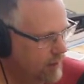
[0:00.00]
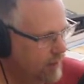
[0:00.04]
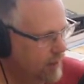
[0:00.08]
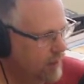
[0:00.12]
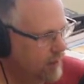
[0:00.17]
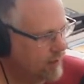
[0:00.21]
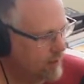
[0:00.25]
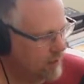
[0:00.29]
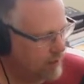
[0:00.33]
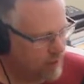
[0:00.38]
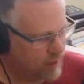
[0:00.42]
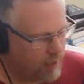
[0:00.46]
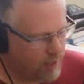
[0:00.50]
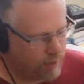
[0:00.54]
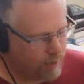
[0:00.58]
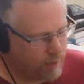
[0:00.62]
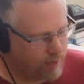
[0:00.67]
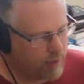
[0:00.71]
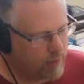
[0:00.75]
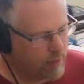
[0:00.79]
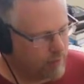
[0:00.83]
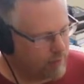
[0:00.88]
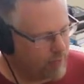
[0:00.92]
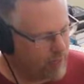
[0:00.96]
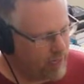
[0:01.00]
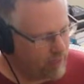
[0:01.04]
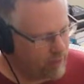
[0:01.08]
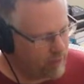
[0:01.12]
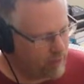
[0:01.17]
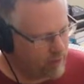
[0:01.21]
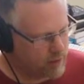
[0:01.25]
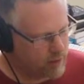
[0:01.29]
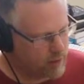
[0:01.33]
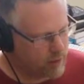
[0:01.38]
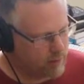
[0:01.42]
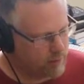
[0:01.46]
So the typewriter, the
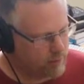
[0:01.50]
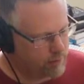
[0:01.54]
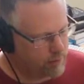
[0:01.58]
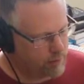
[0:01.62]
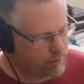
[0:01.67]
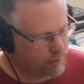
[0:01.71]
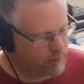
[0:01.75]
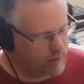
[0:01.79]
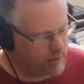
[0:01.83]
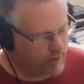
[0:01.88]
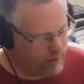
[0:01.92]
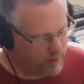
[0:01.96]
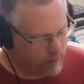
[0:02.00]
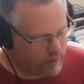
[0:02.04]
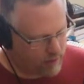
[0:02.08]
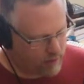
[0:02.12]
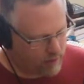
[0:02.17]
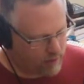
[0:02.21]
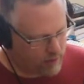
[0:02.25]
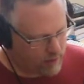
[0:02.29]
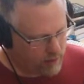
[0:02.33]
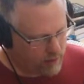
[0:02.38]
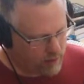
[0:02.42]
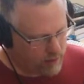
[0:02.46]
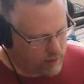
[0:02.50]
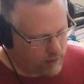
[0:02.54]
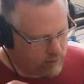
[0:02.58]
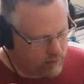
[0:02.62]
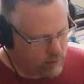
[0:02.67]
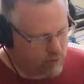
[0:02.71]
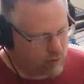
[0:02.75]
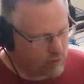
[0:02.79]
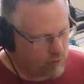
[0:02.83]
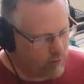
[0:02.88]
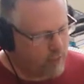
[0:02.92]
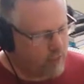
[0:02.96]
manual typewriter, you would
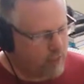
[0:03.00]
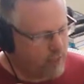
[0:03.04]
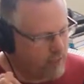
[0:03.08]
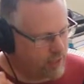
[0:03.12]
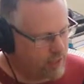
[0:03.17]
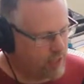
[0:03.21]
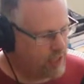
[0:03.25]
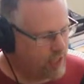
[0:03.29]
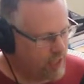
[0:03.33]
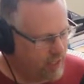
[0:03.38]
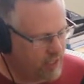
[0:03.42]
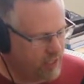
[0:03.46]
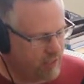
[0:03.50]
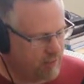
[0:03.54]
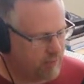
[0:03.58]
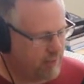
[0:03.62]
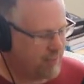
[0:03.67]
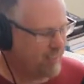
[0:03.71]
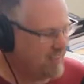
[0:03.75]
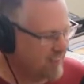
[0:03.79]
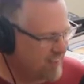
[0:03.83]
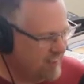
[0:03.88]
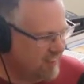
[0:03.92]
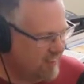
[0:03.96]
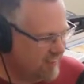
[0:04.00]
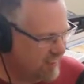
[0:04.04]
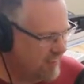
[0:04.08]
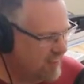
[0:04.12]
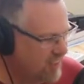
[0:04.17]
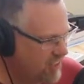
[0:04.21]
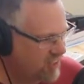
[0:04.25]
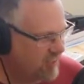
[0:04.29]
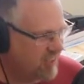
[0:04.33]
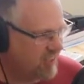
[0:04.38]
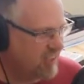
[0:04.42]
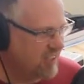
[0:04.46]
strike each key about as hard
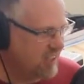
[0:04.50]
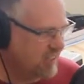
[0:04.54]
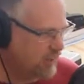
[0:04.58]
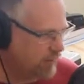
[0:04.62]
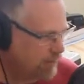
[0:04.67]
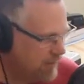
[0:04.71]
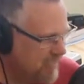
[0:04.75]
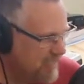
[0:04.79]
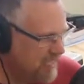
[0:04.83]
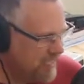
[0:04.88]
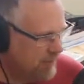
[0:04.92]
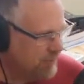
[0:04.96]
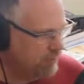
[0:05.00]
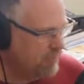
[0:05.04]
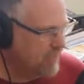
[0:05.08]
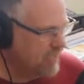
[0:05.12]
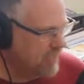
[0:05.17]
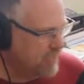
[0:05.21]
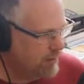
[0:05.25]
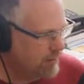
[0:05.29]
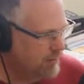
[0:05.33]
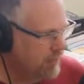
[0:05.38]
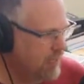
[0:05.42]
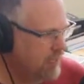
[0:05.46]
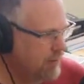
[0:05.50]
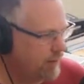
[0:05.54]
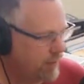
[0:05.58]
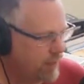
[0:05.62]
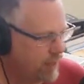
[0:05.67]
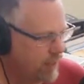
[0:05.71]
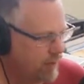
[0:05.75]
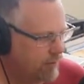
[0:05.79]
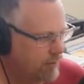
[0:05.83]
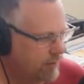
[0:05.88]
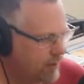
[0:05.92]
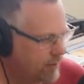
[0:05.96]
as you could. Bam, bam, bam. You
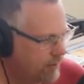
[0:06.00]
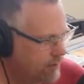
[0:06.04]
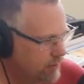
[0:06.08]
had,